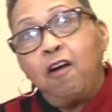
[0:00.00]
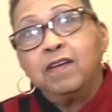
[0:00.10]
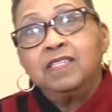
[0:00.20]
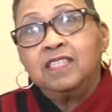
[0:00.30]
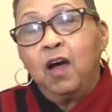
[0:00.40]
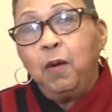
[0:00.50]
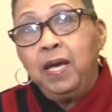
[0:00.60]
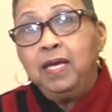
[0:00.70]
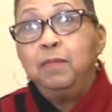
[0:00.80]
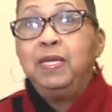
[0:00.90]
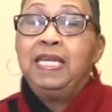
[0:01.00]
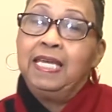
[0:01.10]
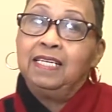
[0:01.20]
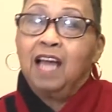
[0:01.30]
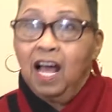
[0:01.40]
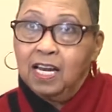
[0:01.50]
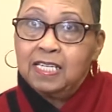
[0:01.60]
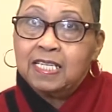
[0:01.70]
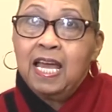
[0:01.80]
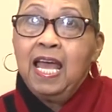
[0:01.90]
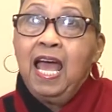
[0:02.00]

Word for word: Arkansas A&M College.